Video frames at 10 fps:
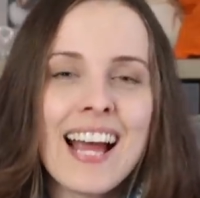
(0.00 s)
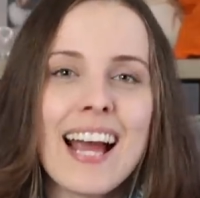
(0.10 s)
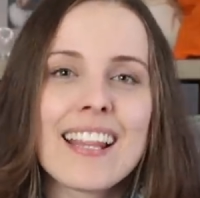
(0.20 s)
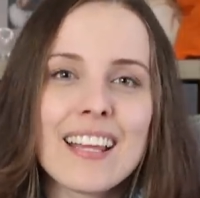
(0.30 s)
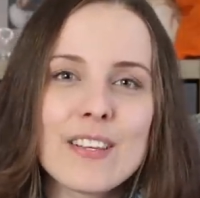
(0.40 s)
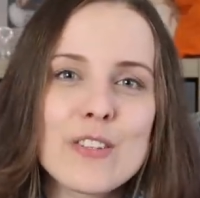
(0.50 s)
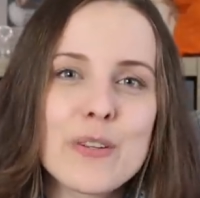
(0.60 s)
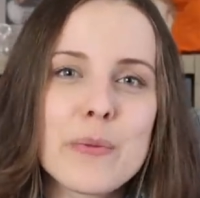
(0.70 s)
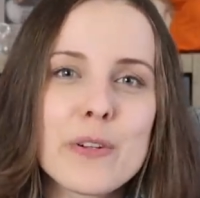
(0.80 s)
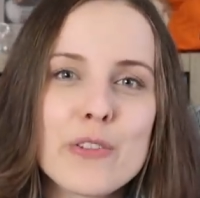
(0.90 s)
And thank you
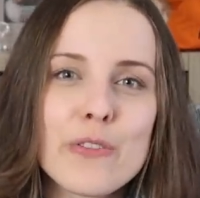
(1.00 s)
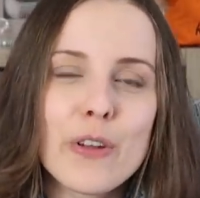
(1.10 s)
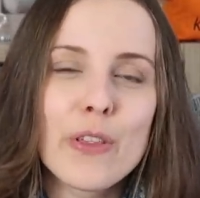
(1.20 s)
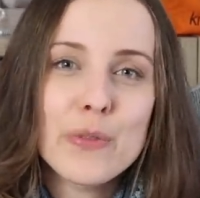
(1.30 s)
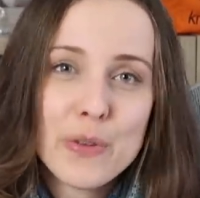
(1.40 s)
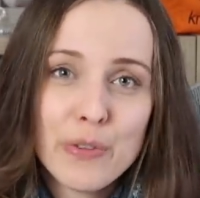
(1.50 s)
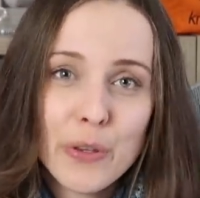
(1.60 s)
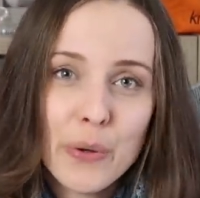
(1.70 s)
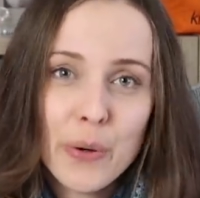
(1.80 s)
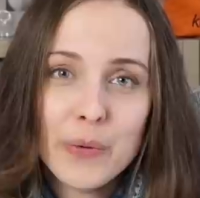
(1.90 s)
so much for those of
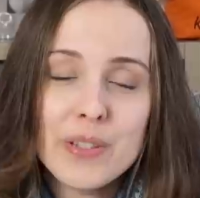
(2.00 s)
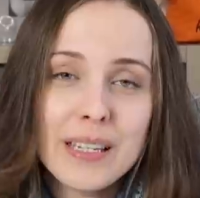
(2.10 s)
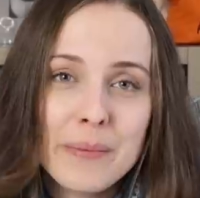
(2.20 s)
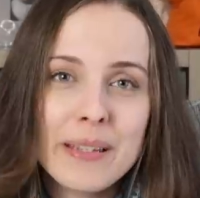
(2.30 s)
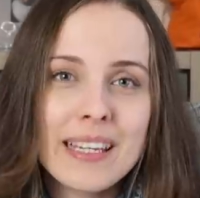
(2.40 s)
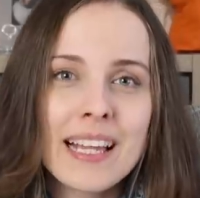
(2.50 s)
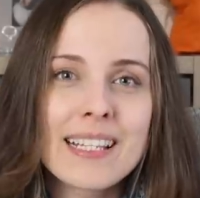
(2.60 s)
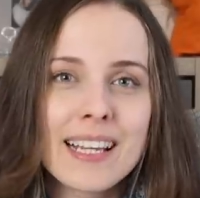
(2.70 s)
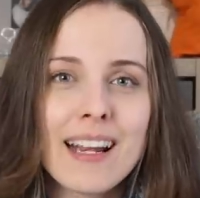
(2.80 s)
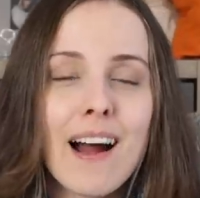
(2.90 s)
you who've seen me
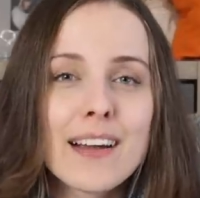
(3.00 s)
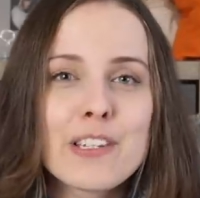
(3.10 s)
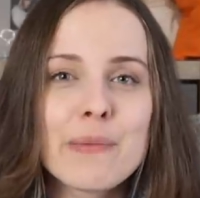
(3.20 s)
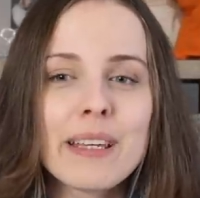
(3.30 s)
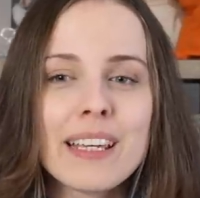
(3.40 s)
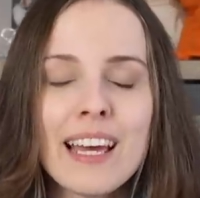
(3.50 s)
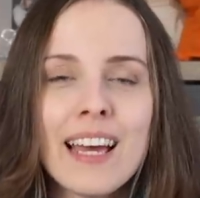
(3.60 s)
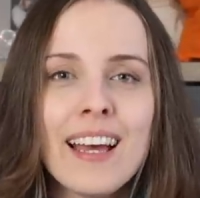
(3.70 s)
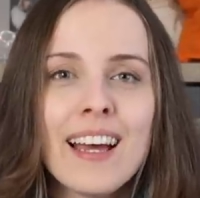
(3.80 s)
and said hi to me.